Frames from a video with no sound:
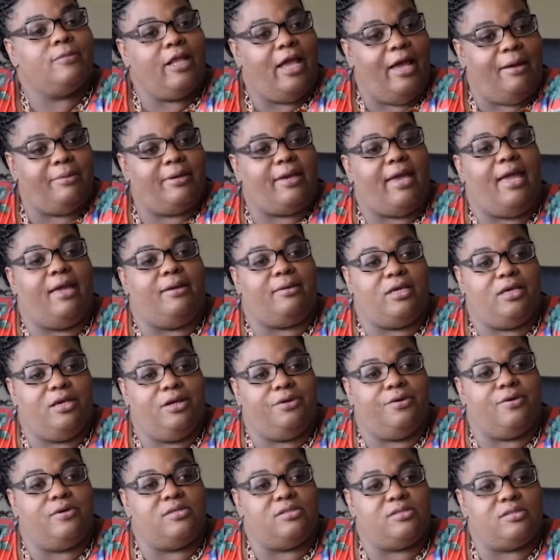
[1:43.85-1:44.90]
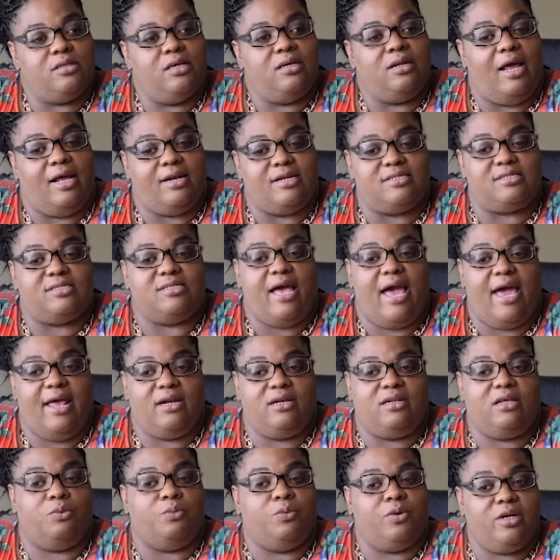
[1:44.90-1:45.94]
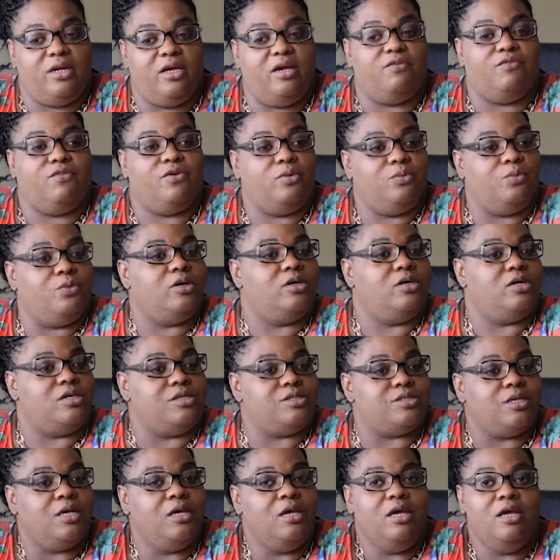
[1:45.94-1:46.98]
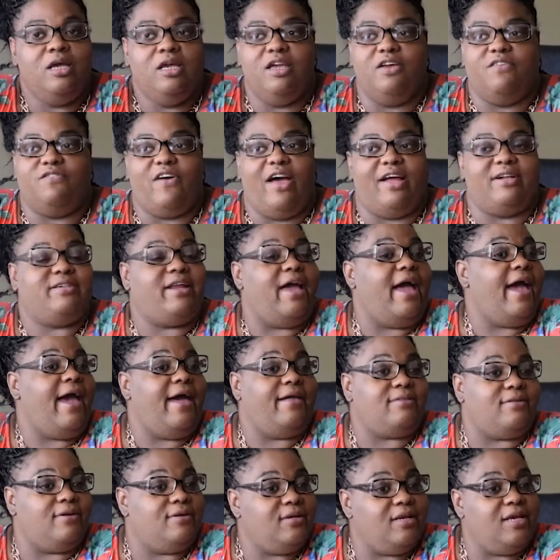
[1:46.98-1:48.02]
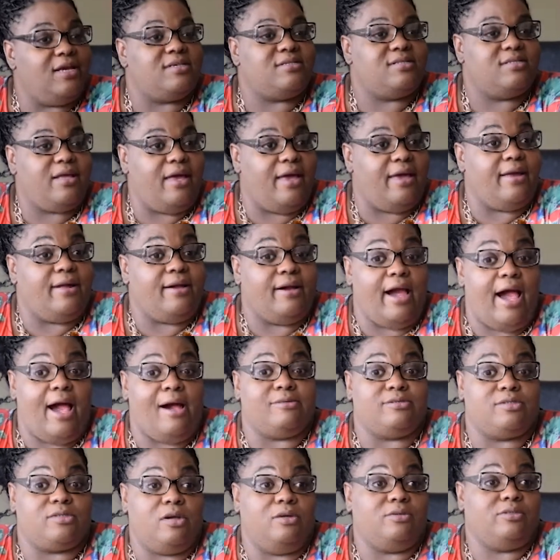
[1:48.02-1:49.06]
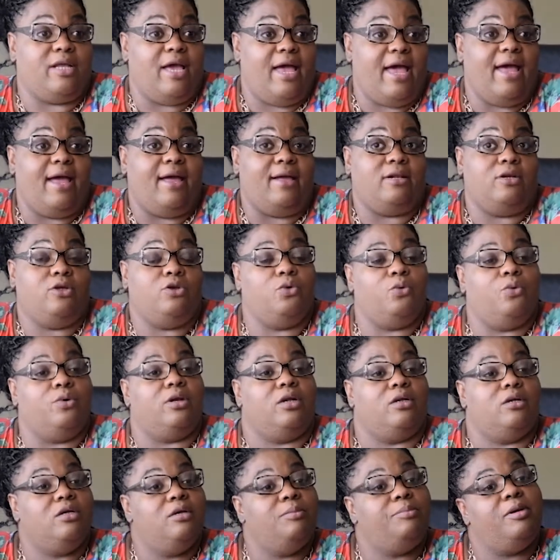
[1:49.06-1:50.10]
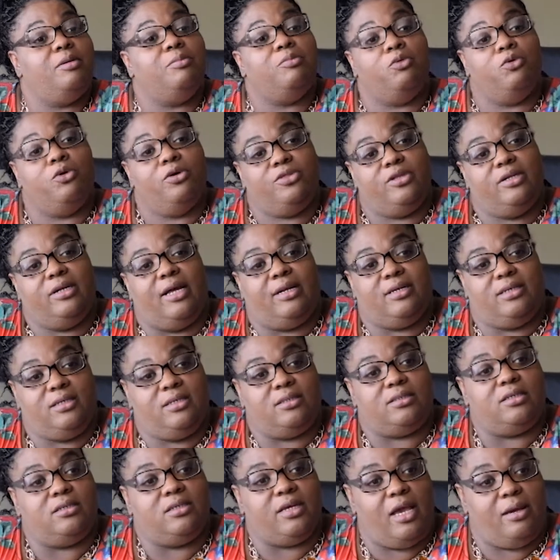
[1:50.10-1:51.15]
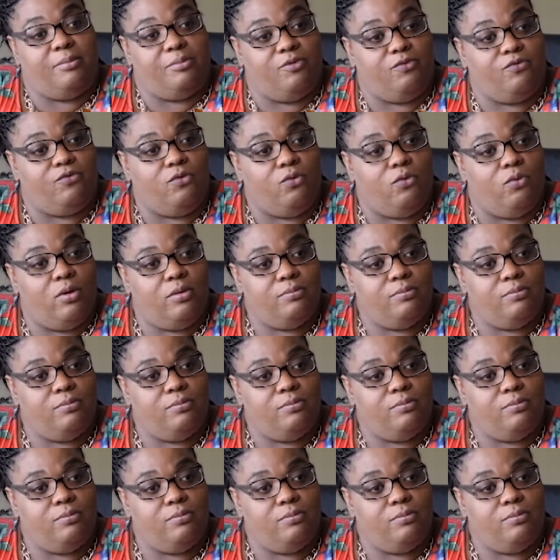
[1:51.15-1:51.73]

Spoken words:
I became curious, and I decided that whatever it was, if I died the next day, I was going to die knowing a little bit more than I did the day before.